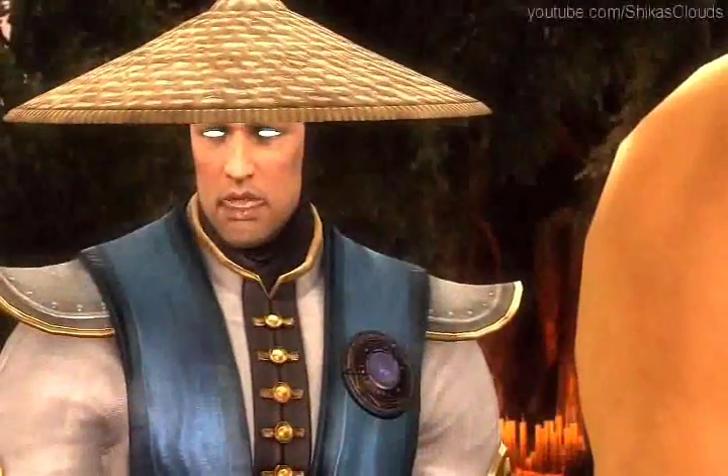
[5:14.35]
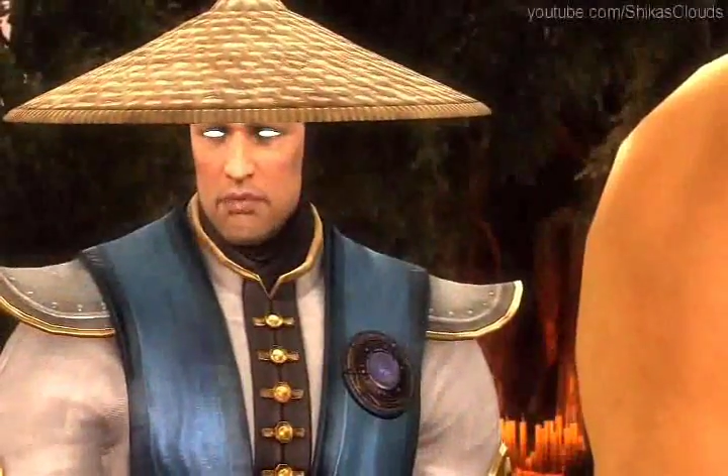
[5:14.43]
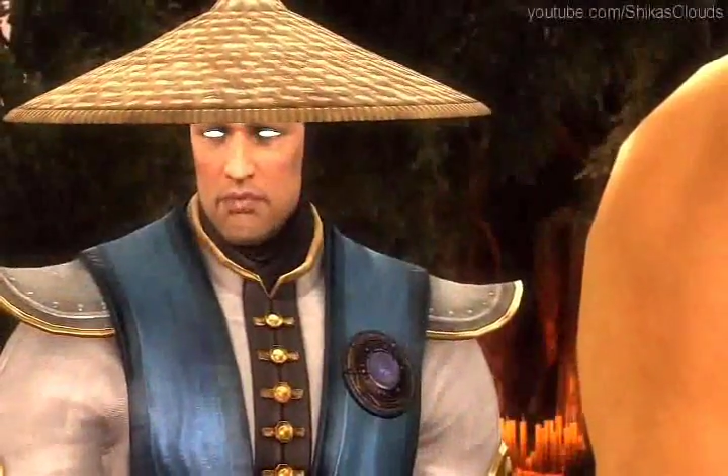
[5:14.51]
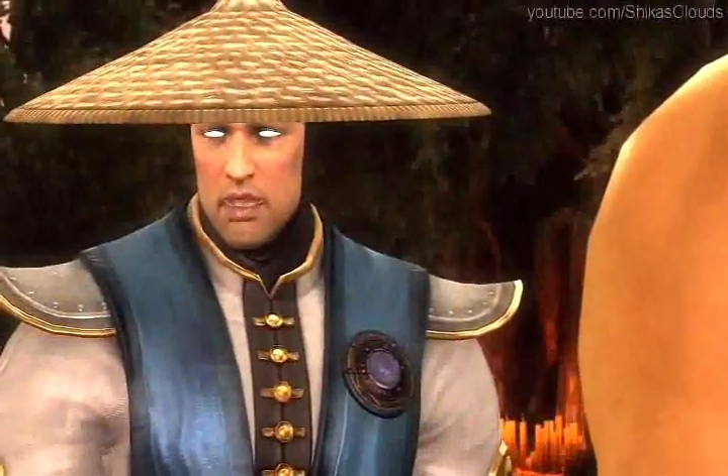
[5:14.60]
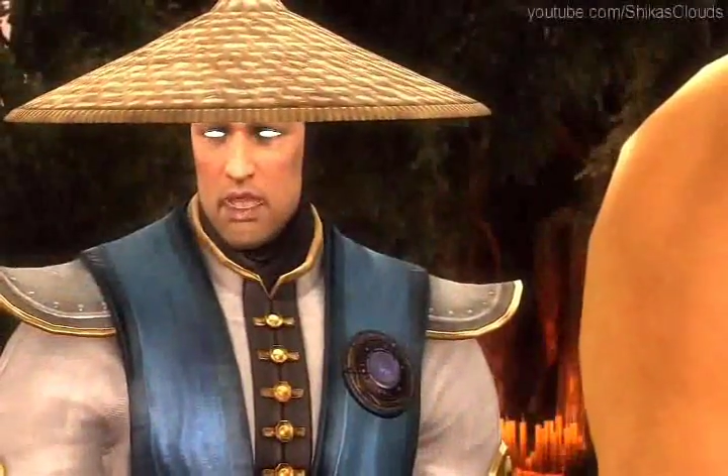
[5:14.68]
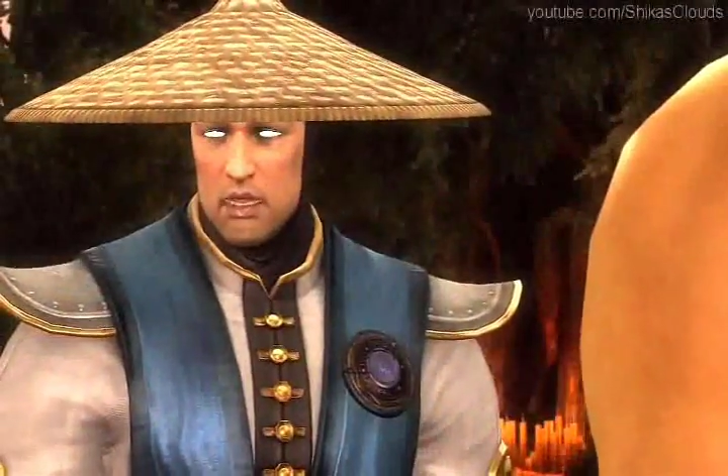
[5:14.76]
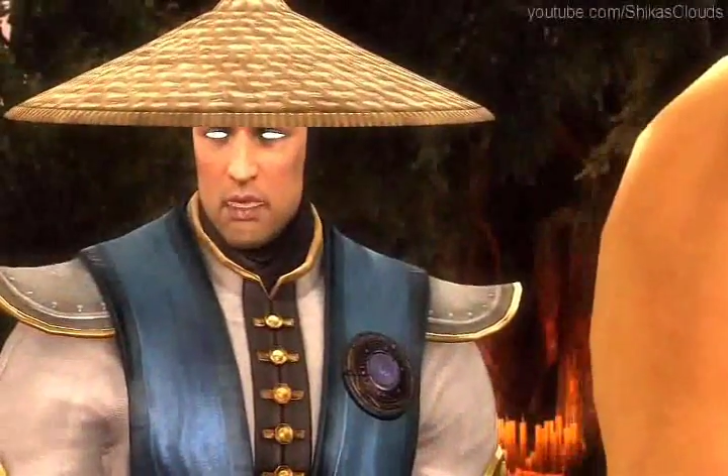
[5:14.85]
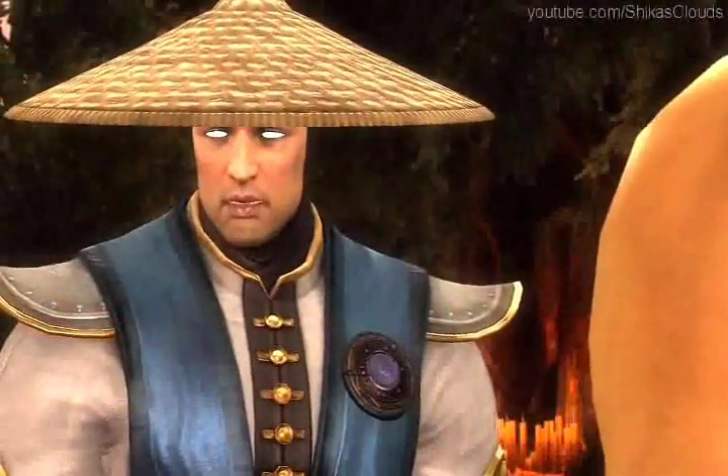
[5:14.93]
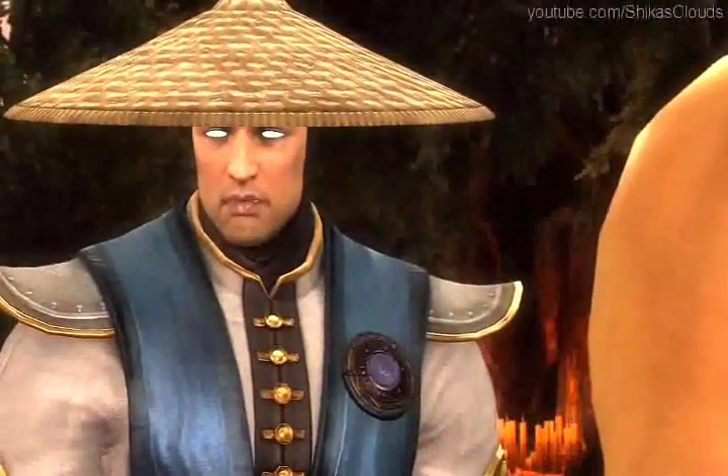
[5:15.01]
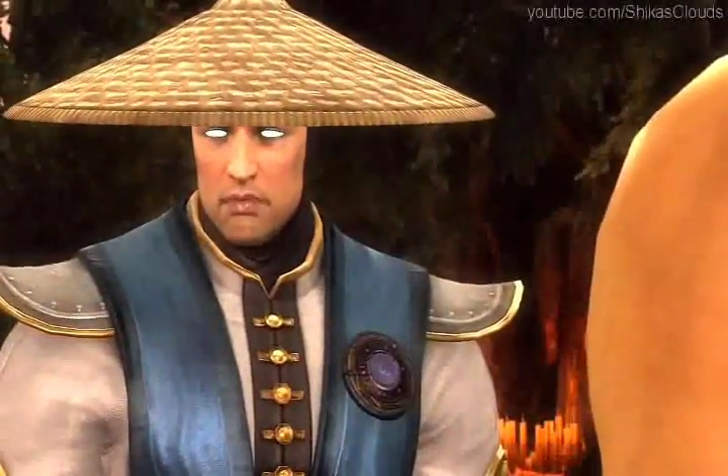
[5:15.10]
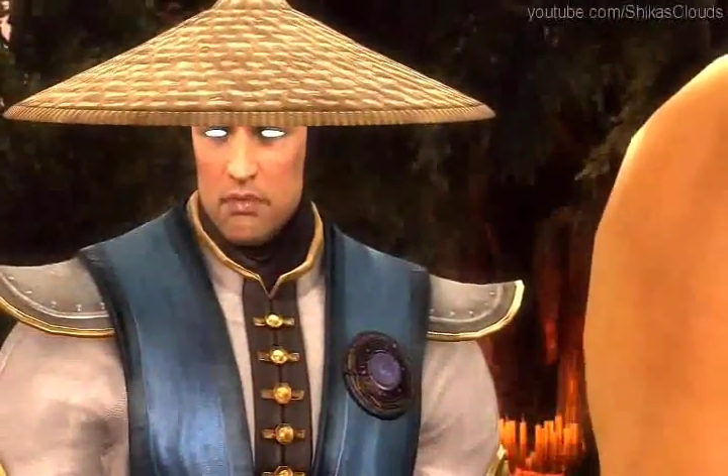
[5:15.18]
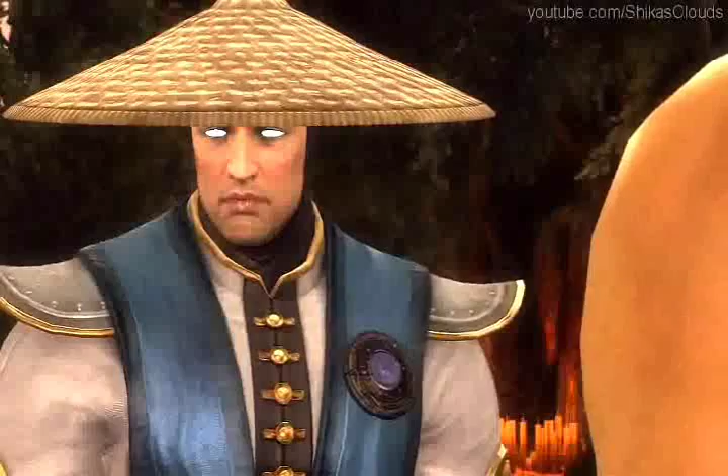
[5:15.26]
He must.
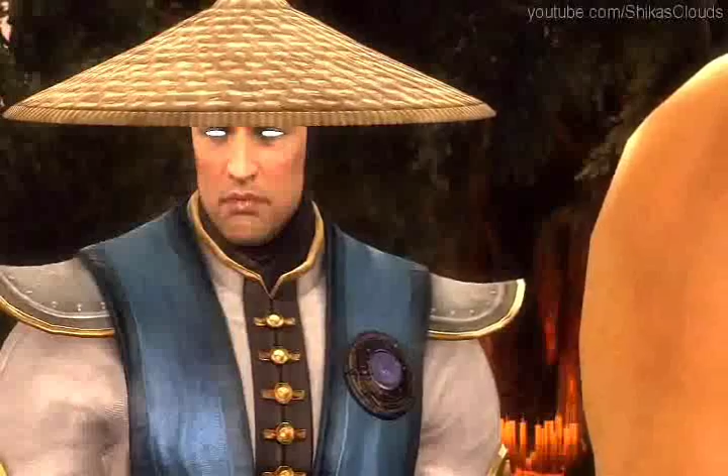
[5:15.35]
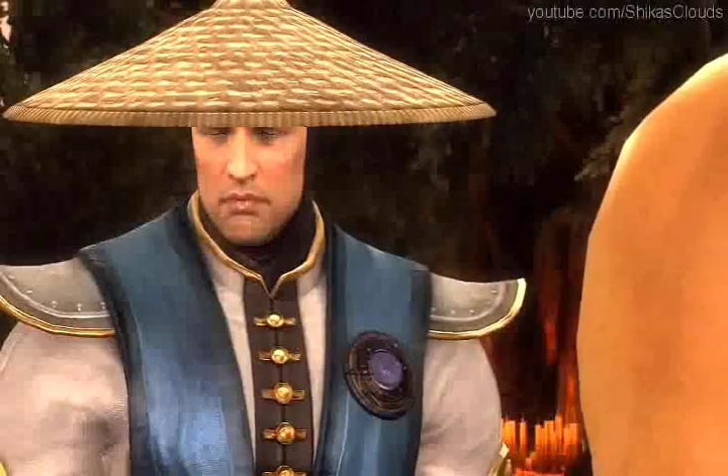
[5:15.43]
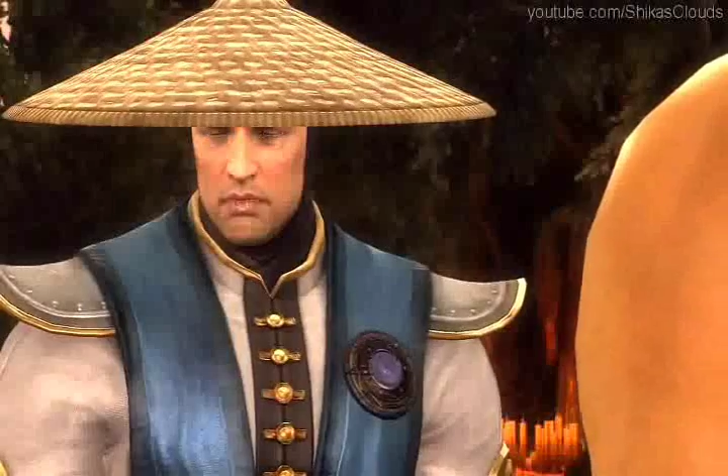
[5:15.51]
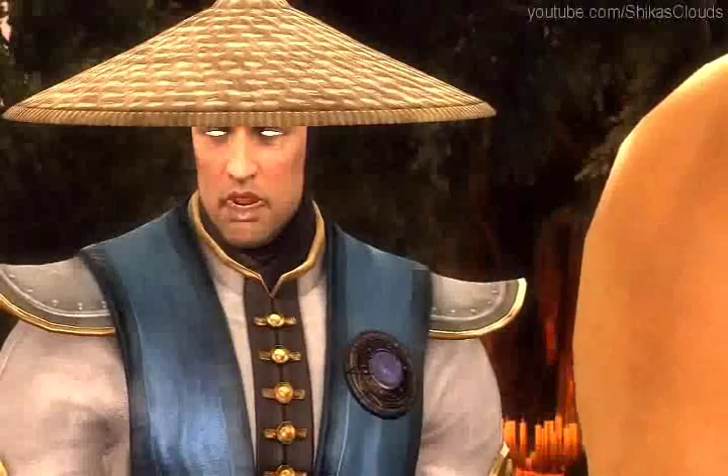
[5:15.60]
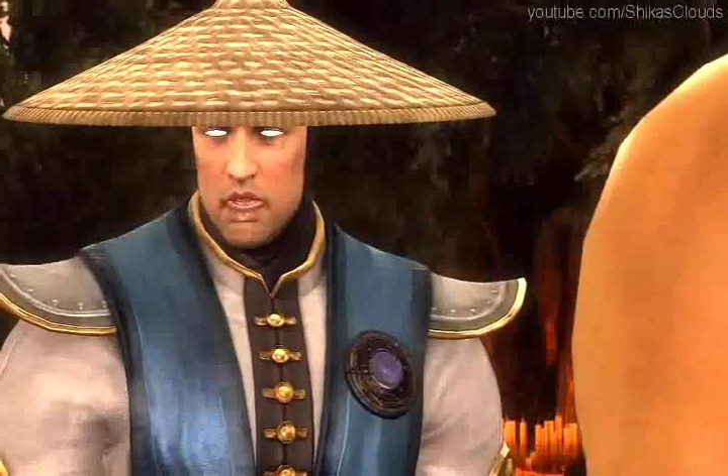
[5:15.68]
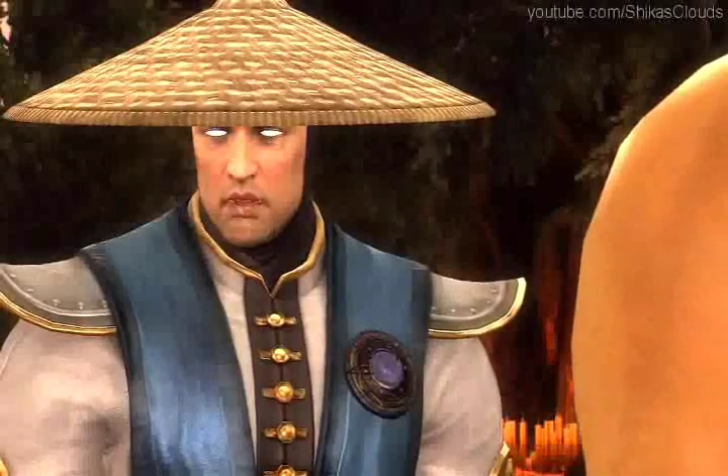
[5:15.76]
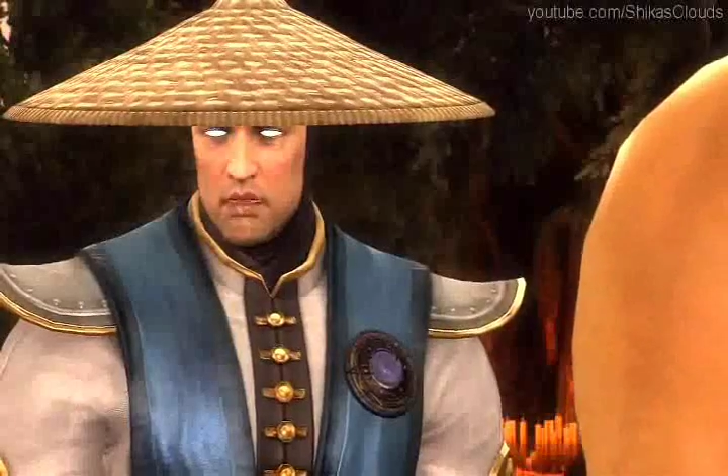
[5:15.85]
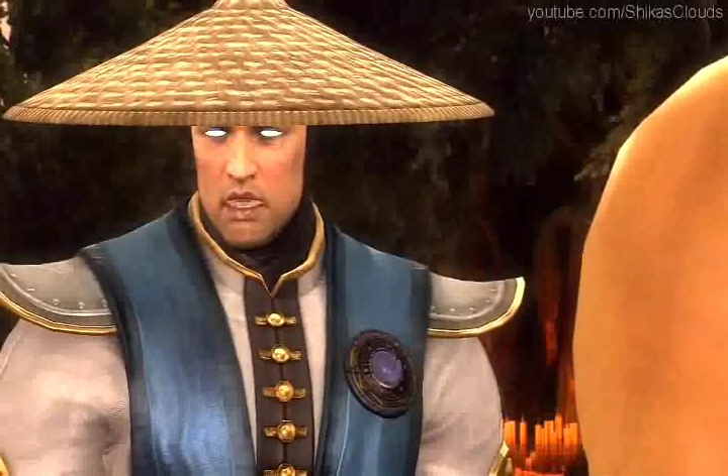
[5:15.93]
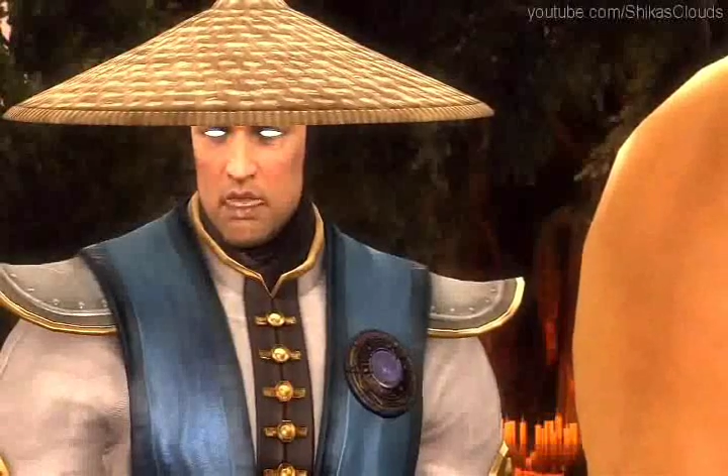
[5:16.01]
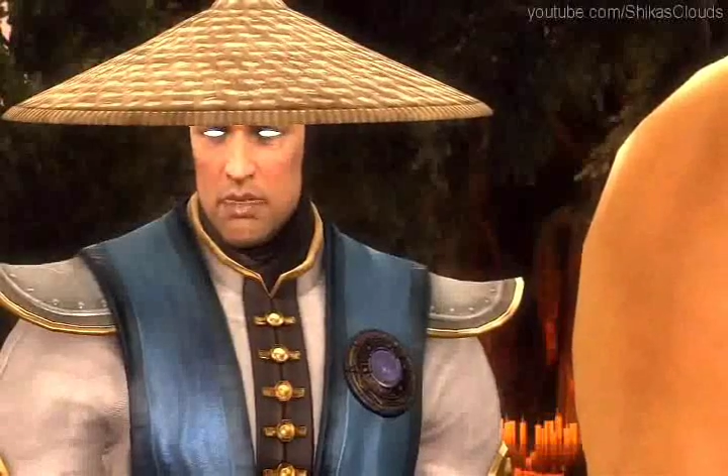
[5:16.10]
Those are